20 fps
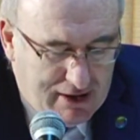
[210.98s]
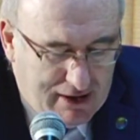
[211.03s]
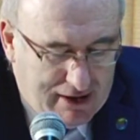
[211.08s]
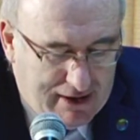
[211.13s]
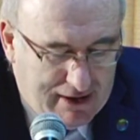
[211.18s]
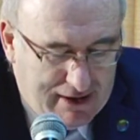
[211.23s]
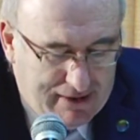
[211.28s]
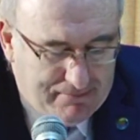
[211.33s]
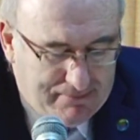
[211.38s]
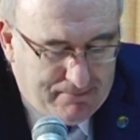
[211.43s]

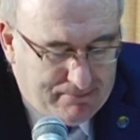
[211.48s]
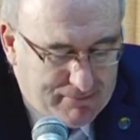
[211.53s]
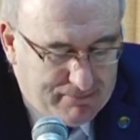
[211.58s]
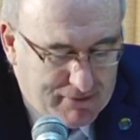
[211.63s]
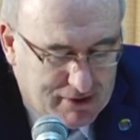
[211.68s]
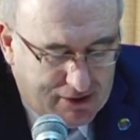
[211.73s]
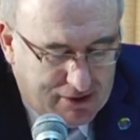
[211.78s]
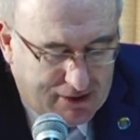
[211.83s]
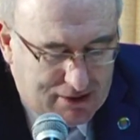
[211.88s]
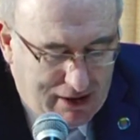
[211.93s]

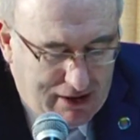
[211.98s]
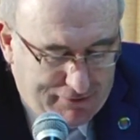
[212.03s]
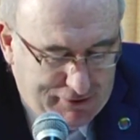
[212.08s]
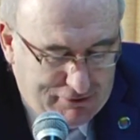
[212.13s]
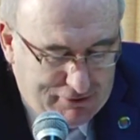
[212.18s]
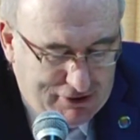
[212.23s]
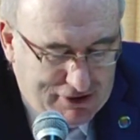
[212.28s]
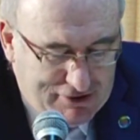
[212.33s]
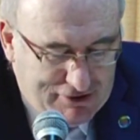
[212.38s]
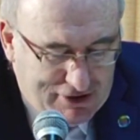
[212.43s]

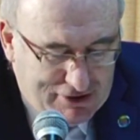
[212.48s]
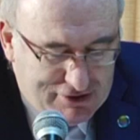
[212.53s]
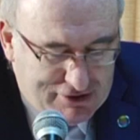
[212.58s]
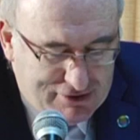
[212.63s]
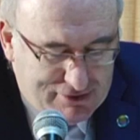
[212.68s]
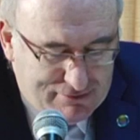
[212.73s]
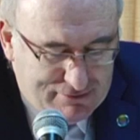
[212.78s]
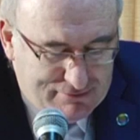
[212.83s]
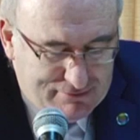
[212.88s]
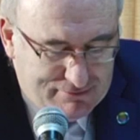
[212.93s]
Coffee
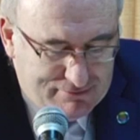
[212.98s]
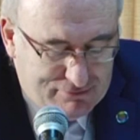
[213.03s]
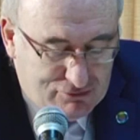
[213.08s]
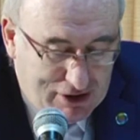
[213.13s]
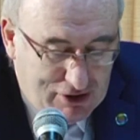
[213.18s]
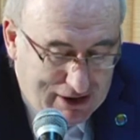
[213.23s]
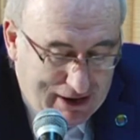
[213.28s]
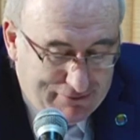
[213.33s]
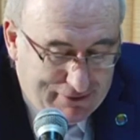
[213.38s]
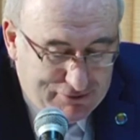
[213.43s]
research
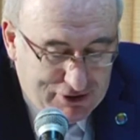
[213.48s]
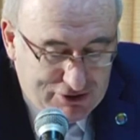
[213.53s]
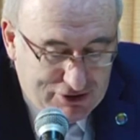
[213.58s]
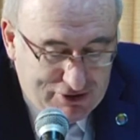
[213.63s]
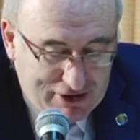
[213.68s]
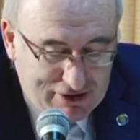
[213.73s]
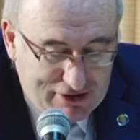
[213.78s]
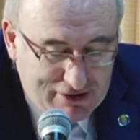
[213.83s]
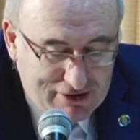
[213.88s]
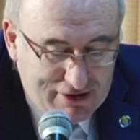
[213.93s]
will have to
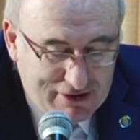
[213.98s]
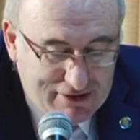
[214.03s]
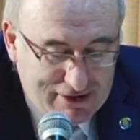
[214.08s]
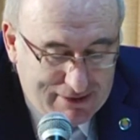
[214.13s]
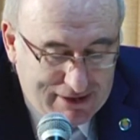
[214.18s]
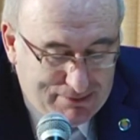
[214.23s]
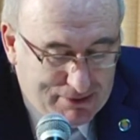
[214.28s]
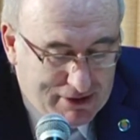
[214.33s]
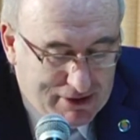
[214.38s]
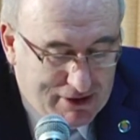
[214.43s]
strengthen and
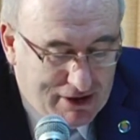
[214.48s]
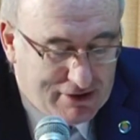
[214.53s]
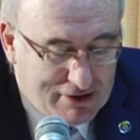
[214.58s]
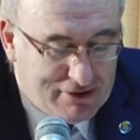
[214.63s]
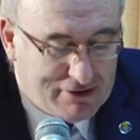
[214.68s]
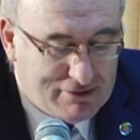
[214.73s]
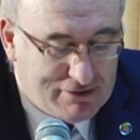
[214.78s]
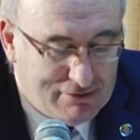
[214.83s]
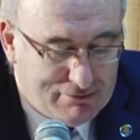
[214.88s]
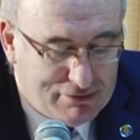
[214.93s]
deepen in
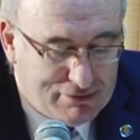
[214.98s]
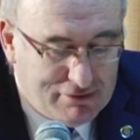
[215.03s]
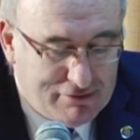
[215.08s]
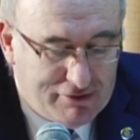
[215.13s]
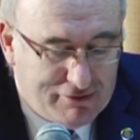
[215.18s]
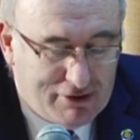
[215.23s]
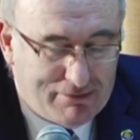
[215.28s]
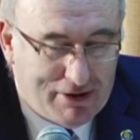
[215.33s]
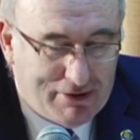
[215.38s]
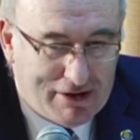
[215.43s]
order to
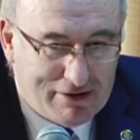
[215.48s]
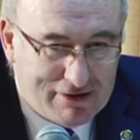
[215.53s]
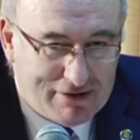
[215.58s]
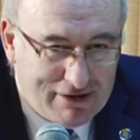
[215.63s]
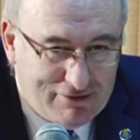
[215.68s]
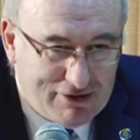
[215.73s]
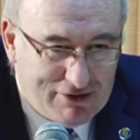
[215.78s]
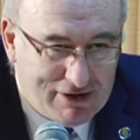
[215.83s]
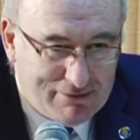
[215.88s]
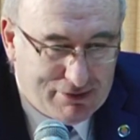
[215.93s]
improve your
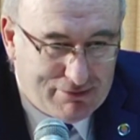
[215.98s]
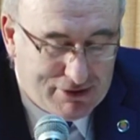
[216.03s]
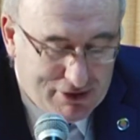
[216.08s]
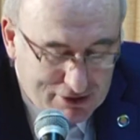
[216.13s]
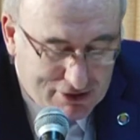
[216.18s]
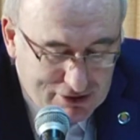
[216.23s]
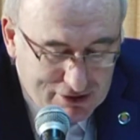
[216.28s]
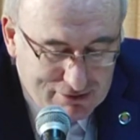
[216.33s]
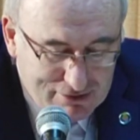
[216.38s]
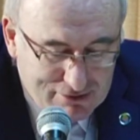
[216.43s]
productivity and
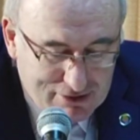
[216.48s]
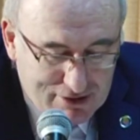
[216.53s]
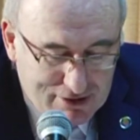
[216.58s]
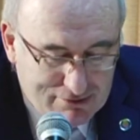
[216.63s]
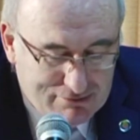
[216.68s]
production.